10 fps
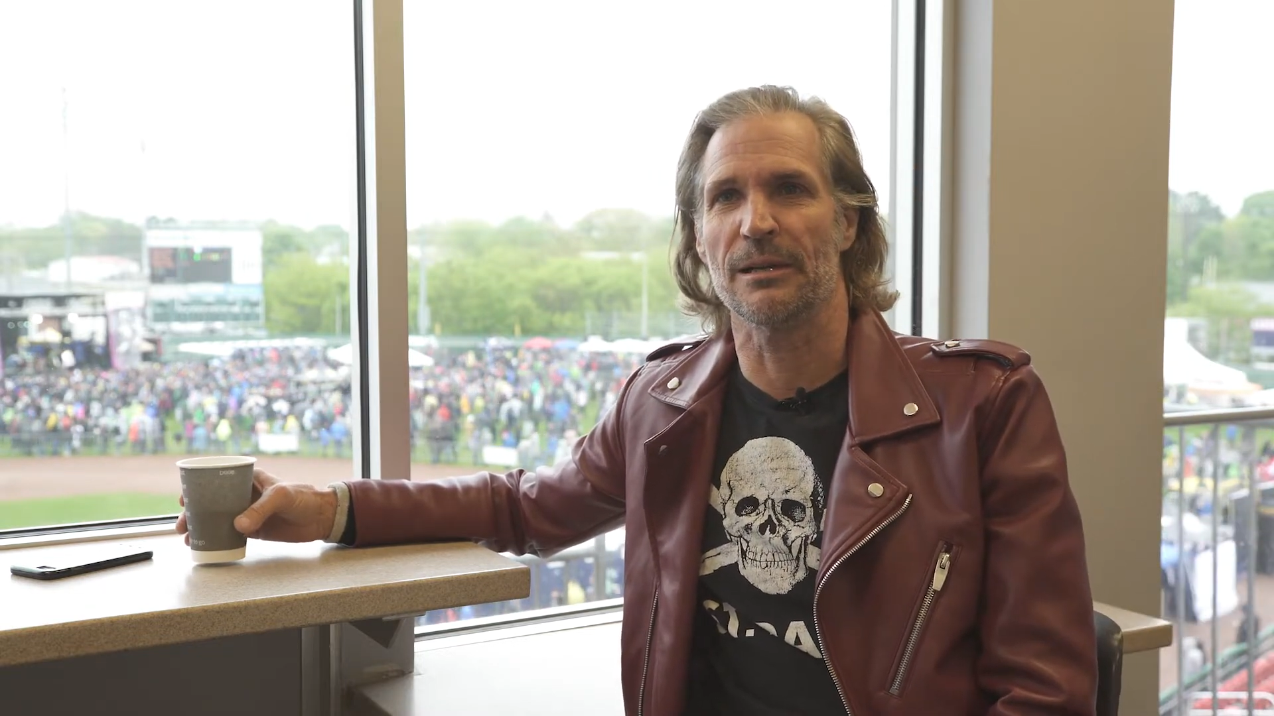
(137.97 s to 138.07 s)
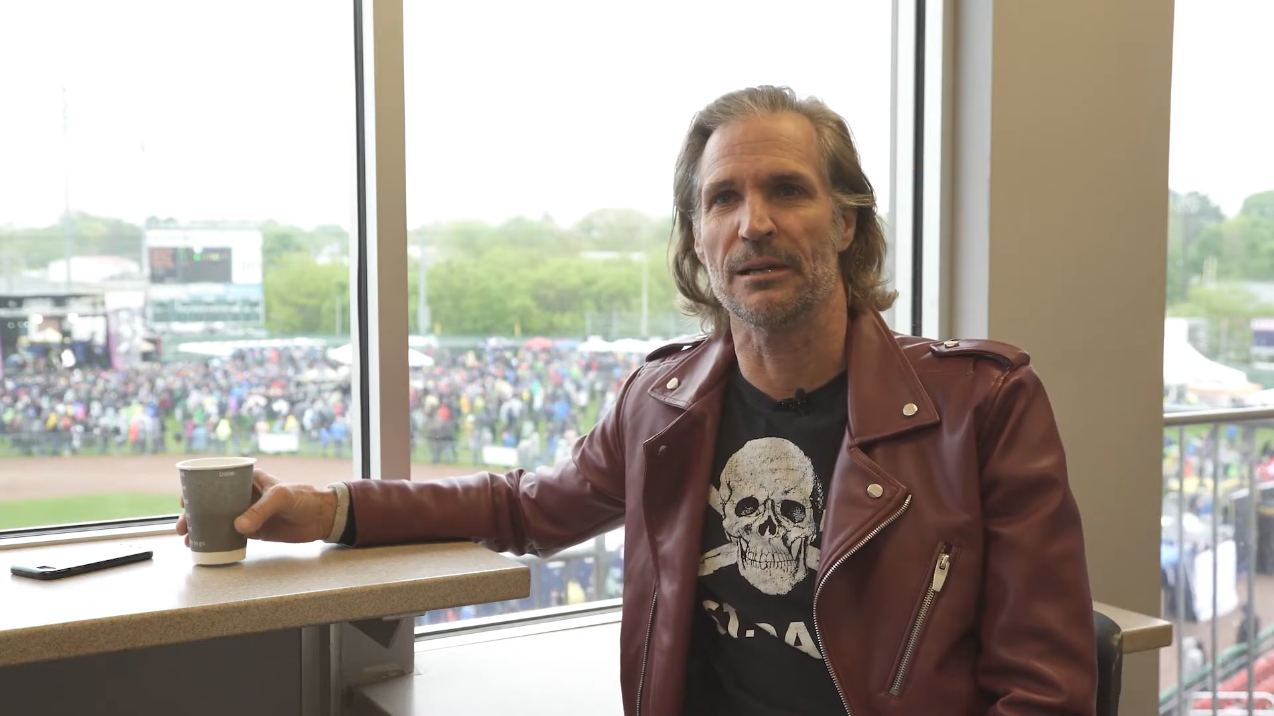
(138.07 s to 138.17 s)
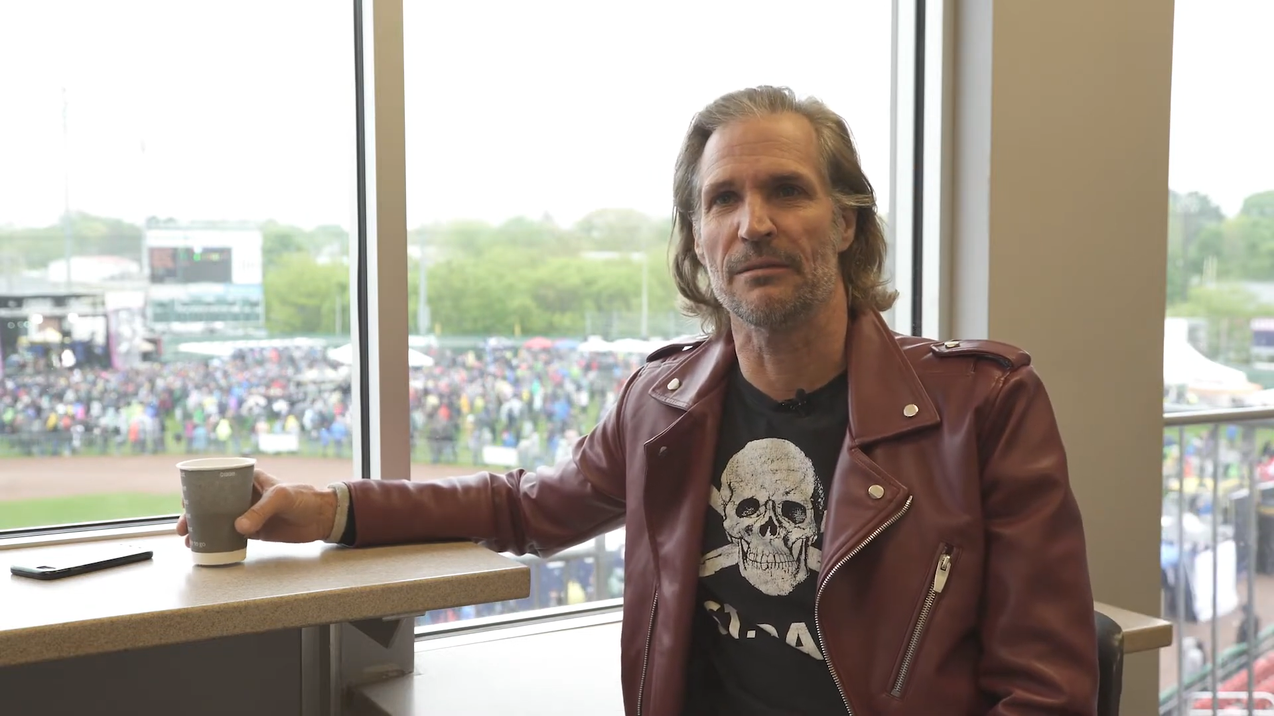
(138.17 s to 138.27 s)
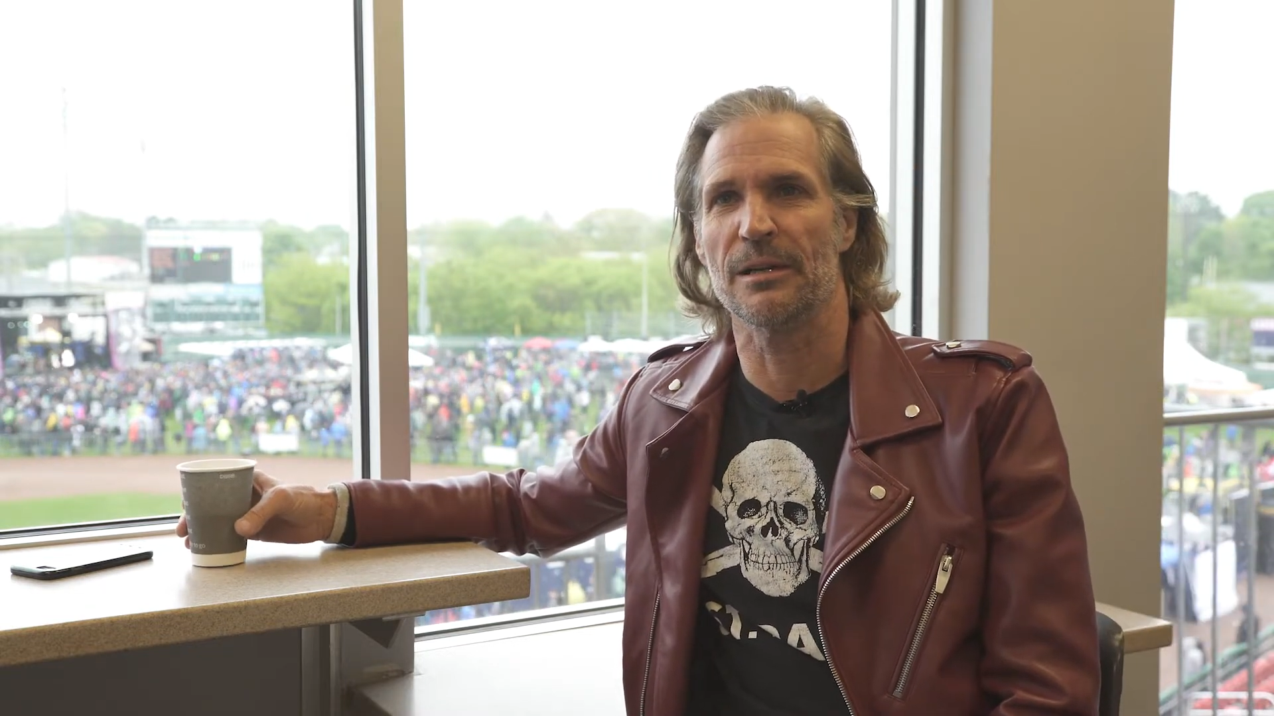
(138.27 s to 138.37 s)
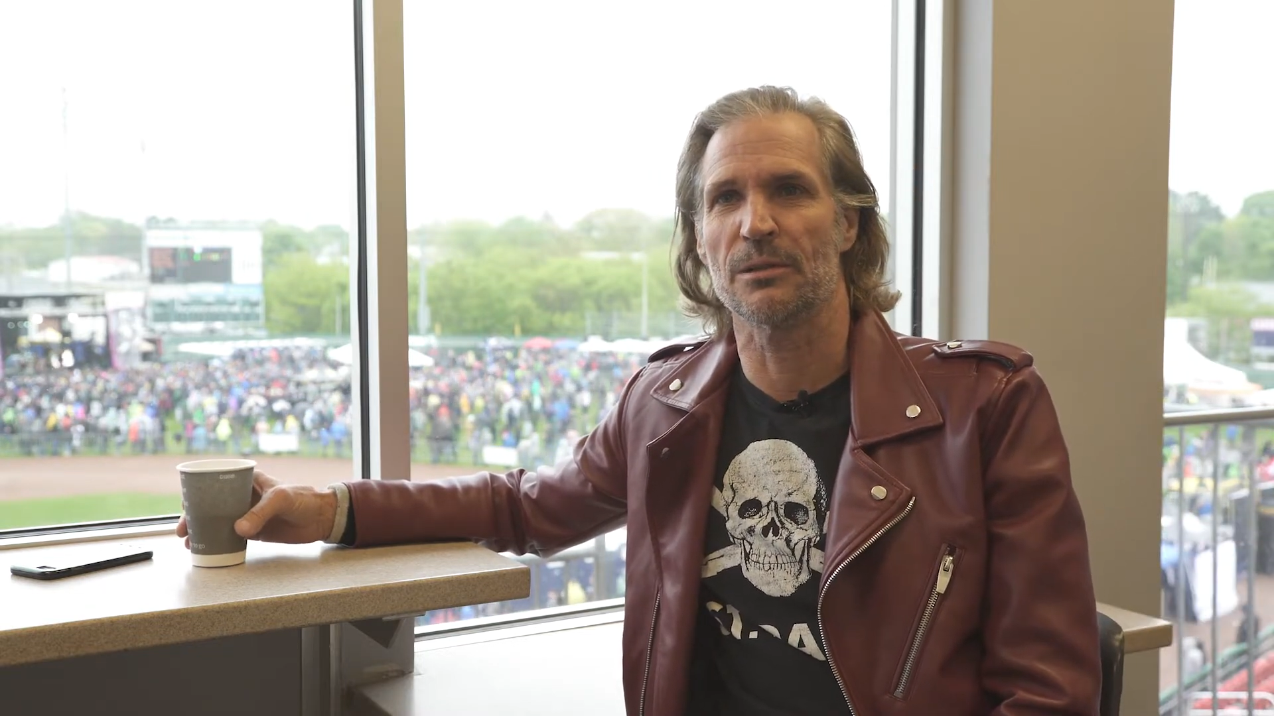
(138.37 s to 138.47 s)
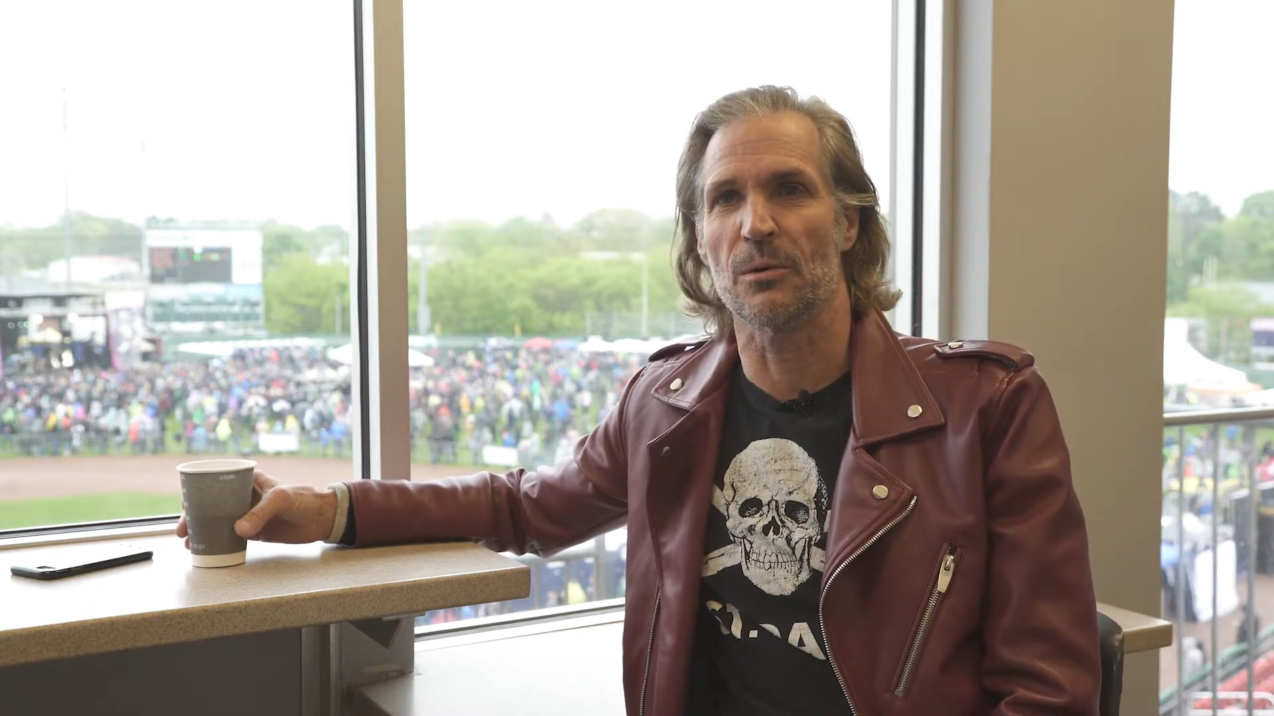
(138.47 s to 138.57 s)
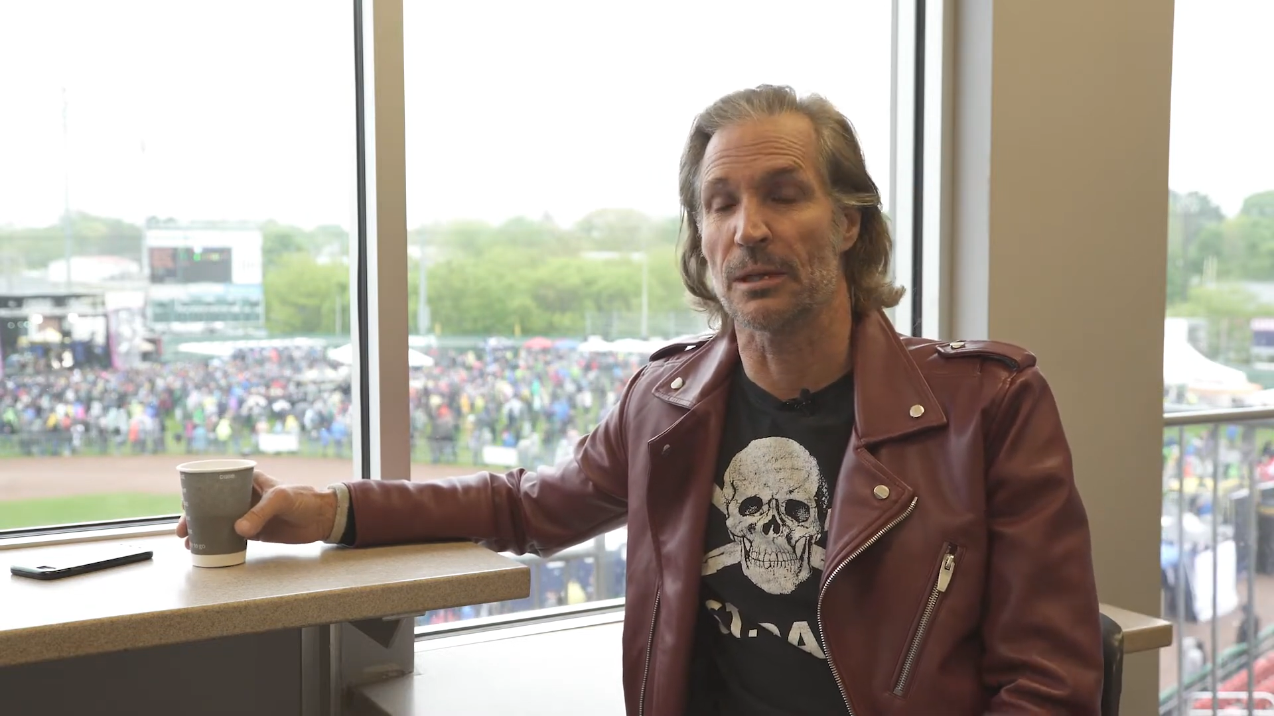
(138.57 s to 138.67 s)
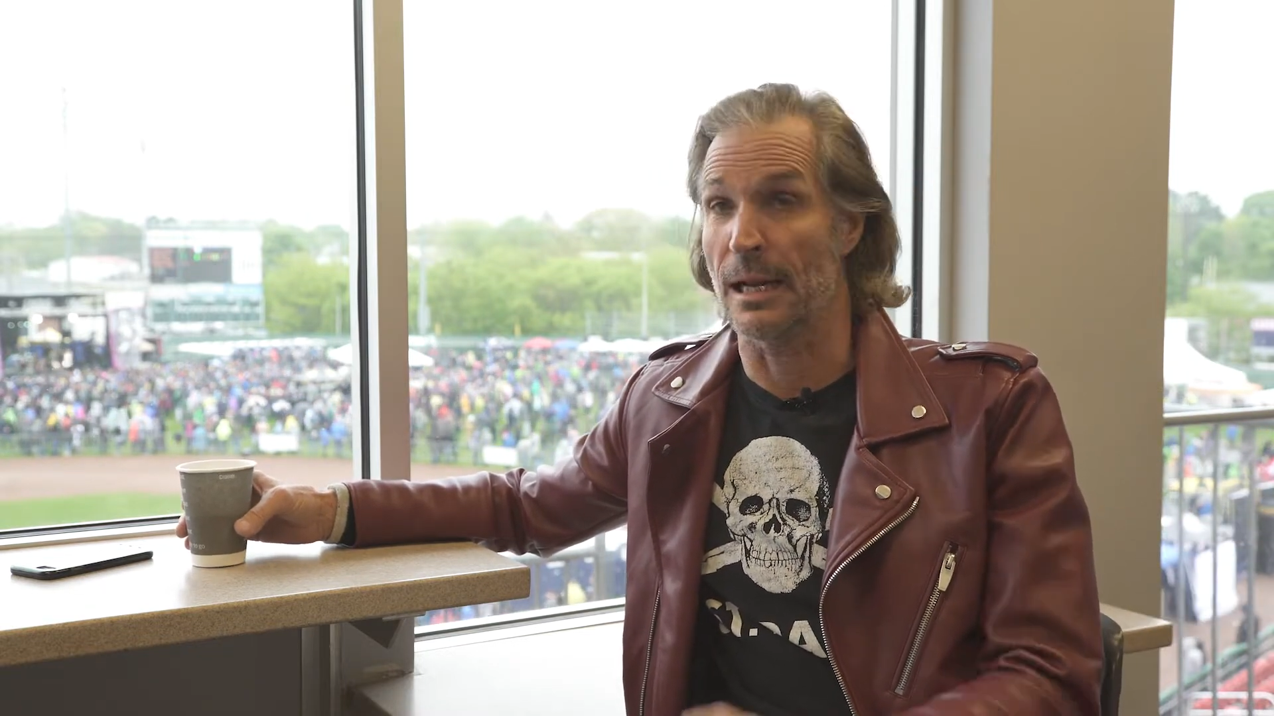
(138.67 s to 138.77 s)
individual?